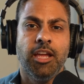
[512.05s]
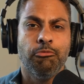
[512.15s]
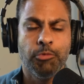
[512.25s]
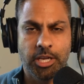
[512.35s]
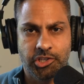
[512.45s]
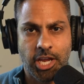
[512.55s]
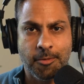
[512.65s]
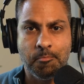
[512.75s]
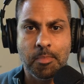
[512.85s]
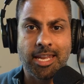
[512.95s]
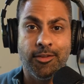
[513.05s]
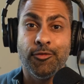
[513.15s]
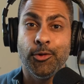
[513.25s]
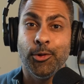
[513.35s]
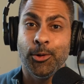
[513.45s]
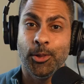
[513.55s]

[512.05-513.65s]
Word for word: a rich and meaningful